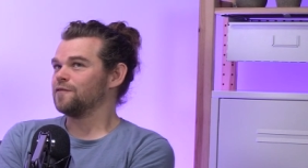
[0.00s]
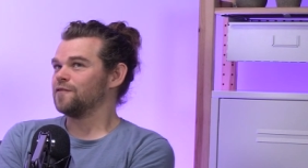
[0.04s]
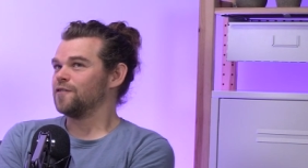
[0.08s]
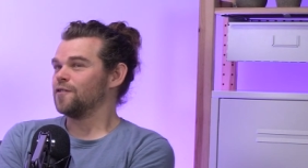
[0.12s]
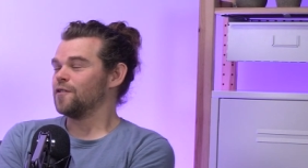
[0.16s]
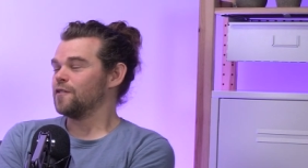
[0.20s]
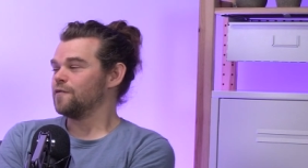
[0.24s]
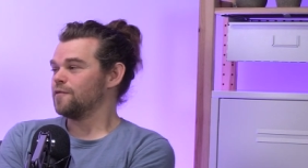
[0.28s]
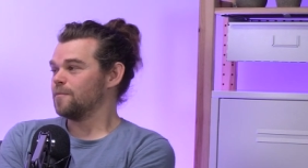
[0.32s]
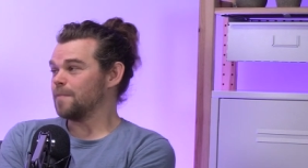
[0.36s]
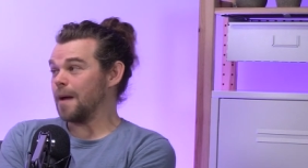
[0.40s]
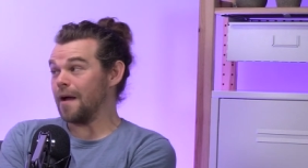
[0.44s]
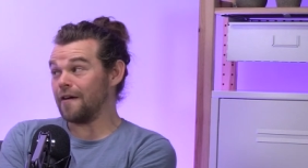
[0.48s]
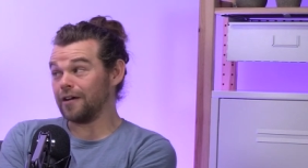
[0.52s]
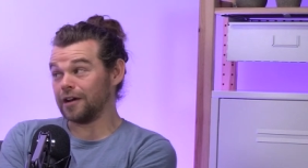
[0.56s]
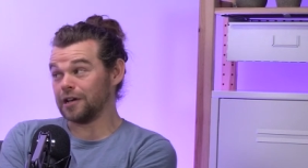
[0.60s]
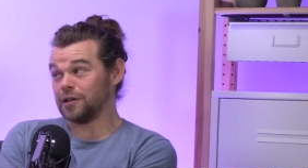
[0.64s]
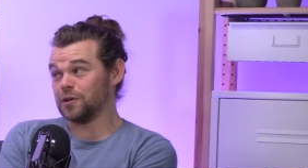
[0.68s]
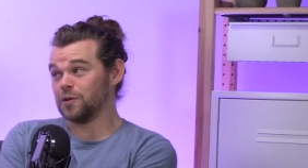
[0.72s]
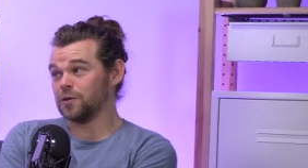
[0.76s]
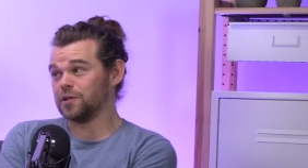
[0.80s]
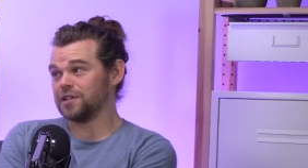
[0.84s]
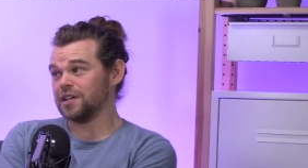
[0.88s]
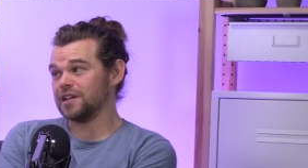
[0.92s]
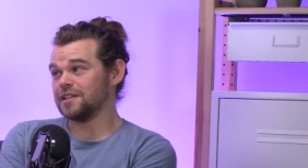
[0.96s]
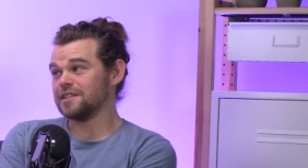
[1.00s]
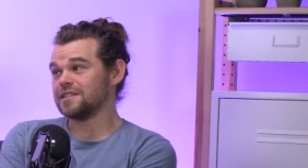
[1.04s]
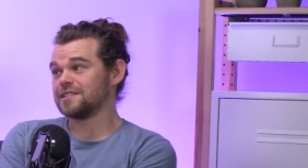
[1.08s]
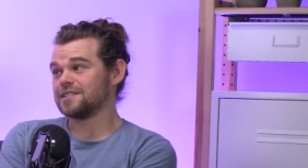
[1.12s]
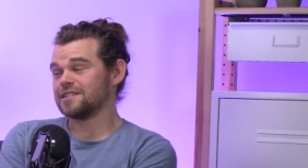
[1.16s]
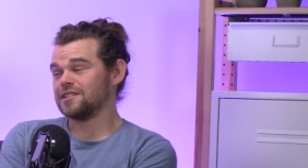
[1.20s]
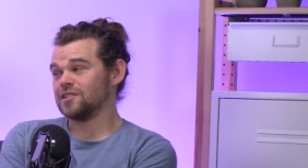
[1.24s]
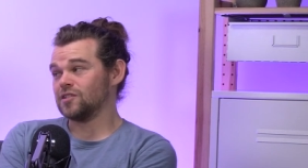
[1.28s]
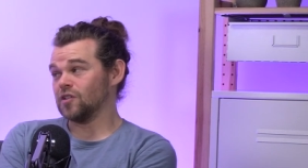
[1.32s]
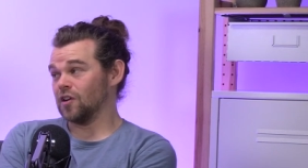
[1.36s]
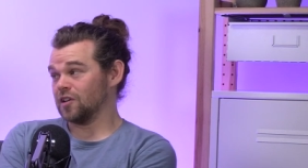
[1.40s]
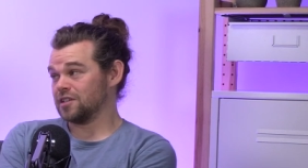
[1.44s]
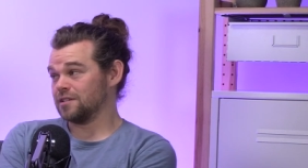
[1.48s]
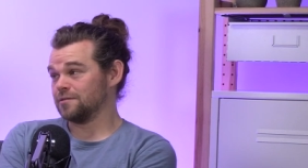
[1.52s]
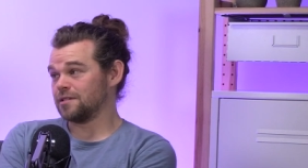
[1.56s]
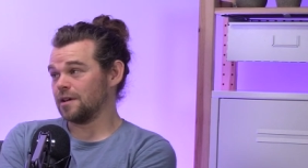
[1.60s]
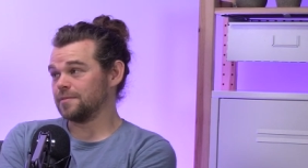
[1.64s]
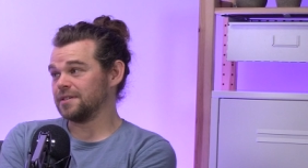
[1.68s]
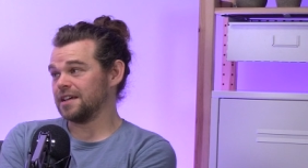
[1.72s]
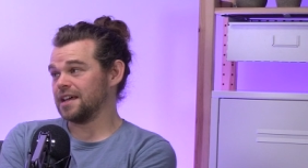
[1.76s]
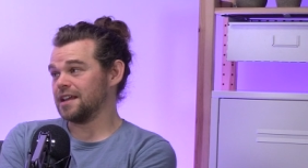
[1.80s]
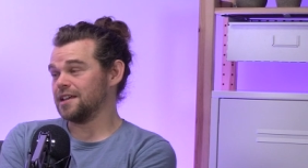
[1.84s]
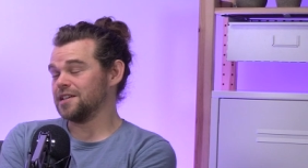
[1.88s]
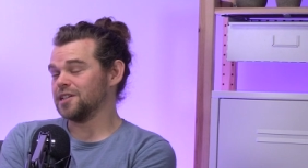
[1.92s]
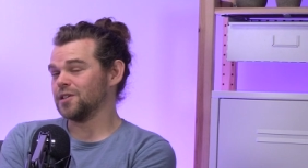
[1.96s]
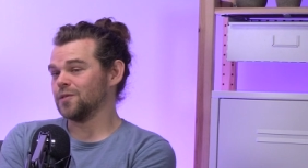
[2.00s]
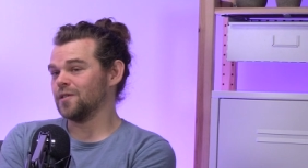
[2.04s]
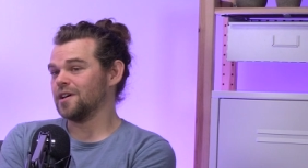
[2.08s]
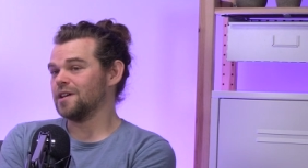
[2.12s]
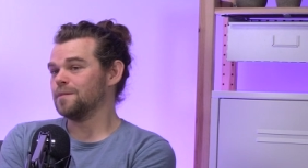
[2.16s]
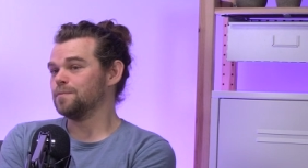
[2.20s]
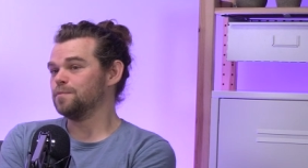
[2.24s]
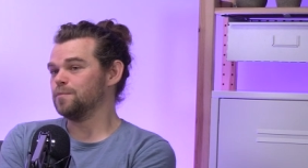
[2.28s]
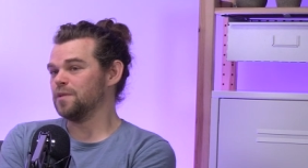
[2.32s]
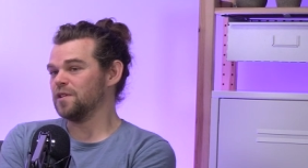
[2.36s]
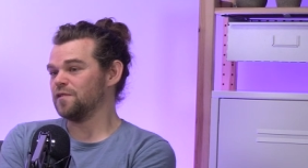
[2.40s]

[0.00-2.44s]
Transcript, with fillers: for an American audience, took some time to get into it,